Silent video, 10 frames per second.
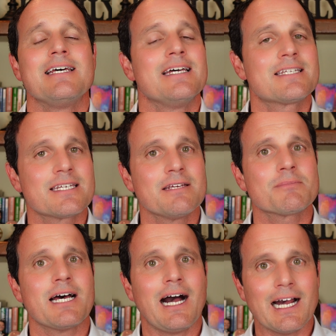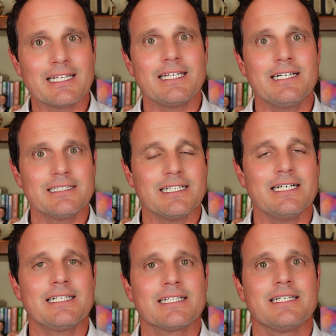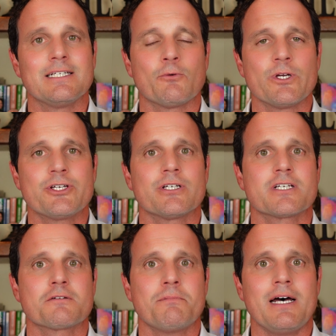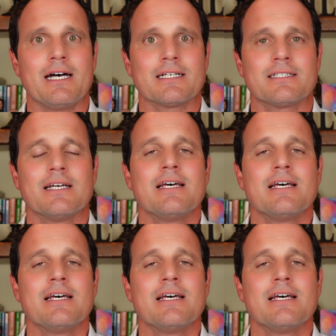it seems highly unlikely that we should expect